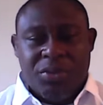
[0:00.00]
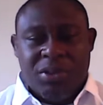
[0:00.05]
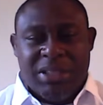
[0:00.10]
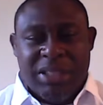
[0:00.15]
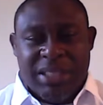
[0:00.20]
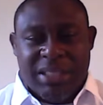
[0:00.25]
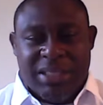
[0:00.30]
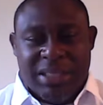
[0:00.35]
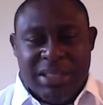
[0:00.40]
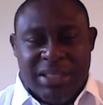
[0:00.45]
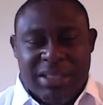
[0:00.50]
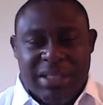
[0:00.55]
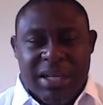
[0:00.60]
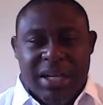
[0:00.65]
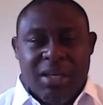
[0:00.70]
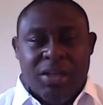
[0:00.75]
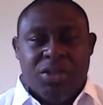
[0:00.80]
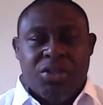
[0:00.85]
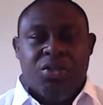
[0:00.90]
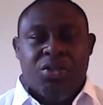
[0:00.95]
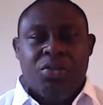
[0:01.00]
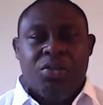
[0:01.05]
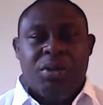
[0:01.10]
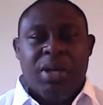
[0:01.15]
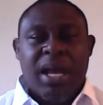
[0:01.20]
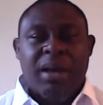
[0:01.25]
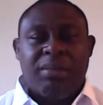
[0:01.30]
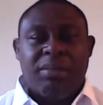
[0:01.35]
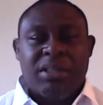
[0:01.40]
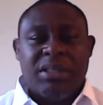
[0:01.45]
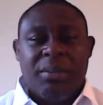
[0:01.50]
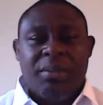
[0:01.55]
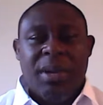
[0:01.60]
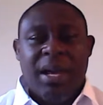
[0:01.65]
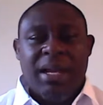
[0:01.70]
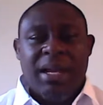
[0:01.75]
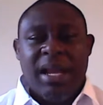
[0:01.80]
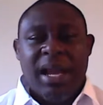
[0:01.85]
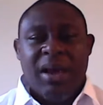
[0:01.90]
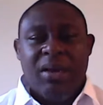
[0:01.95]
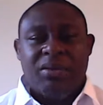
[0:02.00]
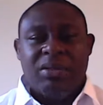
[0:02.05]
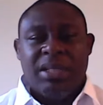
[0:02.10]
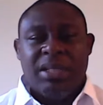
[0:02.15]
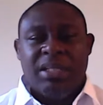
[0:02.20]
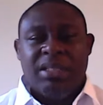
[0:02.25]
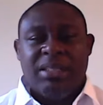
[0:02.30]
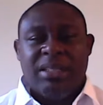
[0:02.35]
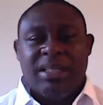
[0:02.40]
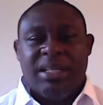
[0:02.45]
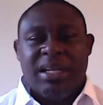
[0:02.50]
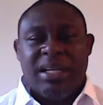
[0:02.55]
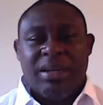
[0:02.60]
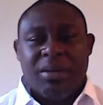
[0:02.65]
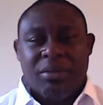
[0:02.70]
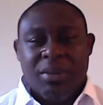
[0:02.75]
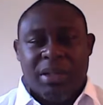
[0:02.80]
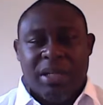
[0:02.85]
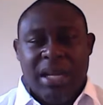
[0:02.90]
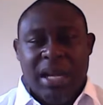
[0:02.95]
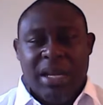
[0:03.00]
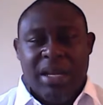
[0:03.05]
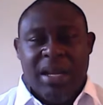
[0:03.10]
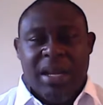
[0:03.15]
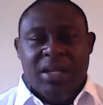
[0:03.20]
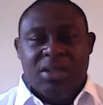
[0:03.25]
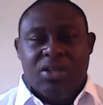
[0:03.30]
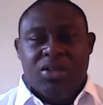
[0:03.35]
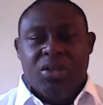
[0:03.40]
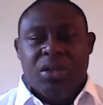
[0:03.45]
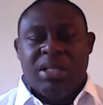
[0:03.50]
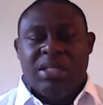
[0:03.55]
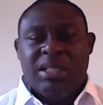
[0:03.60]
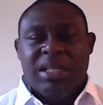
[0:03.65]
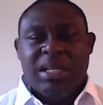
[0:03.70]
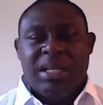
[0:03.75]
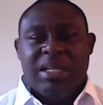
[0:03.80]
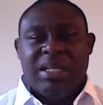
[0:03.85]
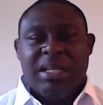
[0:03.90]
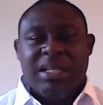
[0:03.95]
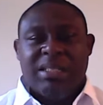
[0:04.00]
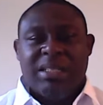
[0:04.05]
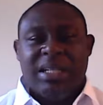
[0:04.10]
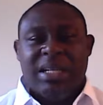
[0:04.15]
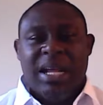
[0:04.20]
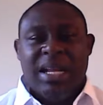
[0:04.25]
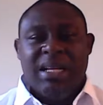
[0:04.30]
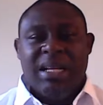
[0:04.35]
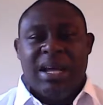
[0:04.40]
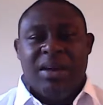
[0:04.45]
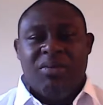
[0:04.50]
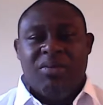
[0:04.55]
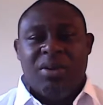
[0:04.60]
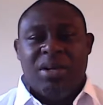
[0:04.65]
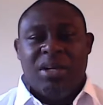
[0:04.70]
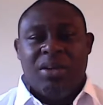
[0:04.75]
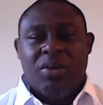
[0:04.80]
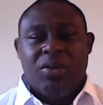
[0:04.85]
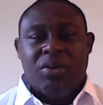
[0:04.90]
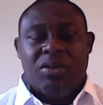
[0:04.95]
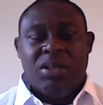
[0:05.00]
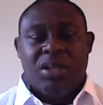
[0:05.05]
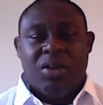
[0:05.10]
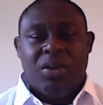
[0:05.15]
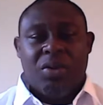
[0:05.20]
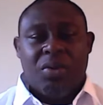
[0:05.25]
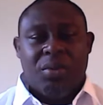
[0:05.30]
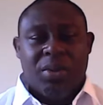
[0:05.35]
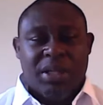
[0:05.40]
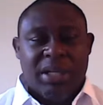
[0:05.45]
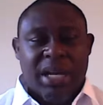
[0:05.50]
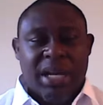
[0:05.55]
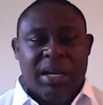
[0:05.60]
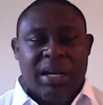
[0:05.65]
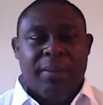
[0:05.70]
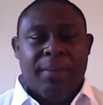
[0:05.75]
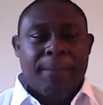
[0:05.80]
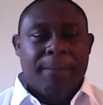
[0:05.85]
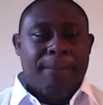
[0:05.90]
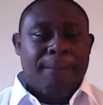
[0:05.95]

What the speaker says: teach it, to help somebody else into dealing with that. So there's a lot that really goes along with that.